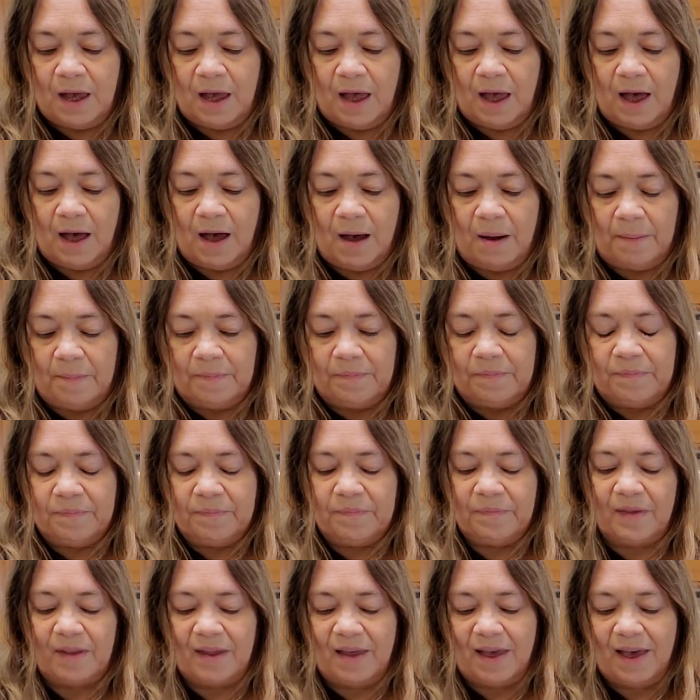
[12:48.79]
And
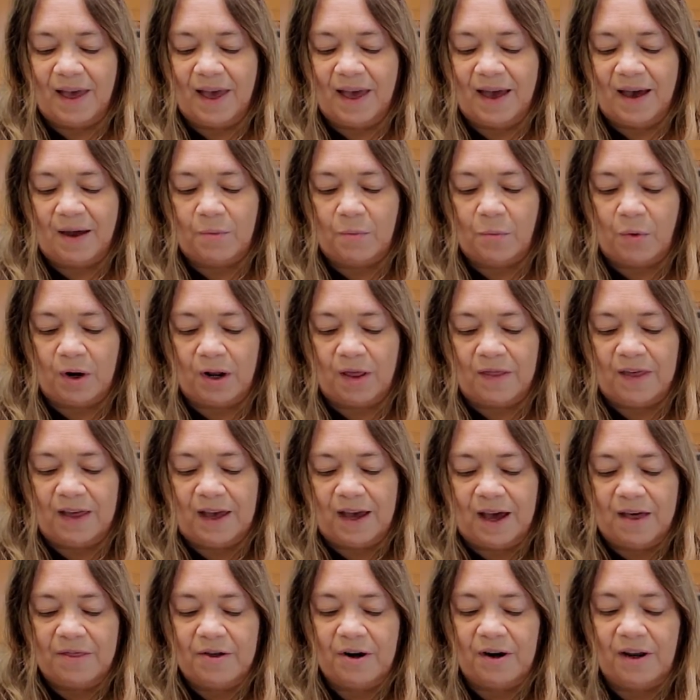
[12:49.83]
one of the
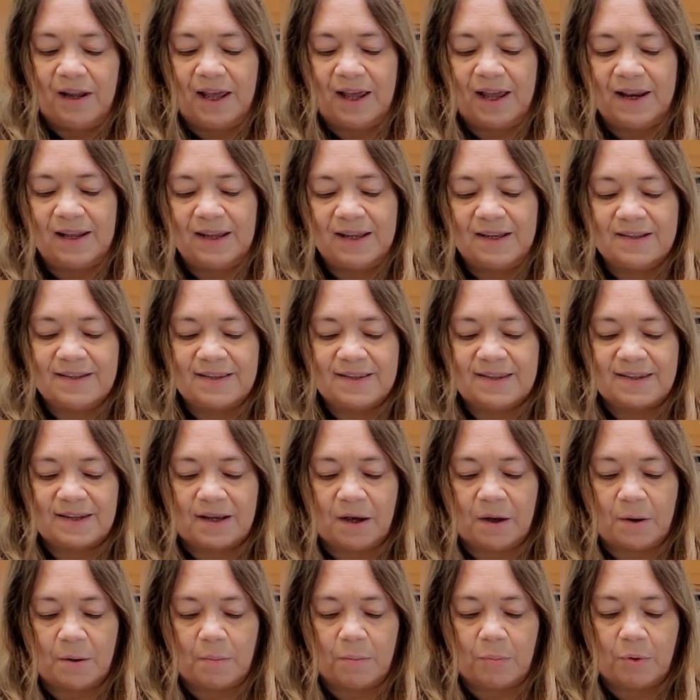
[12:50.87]
other ladies
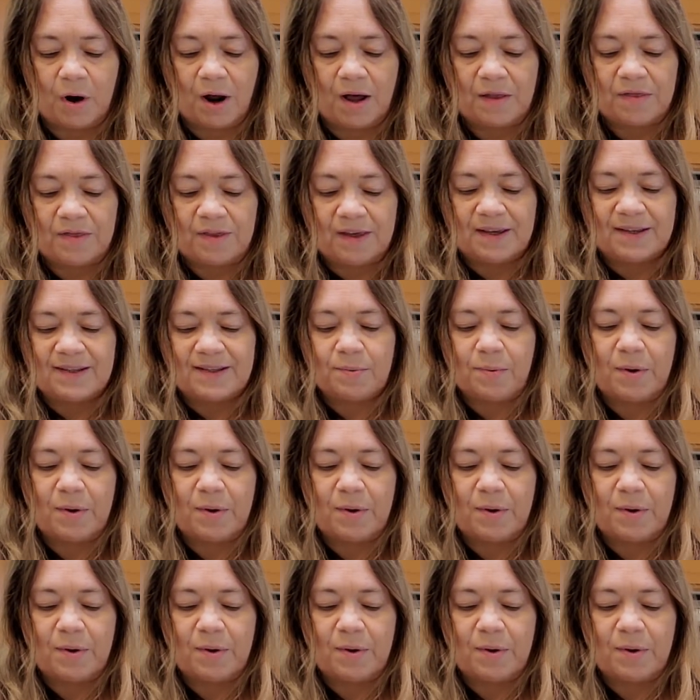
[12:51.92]
brought this.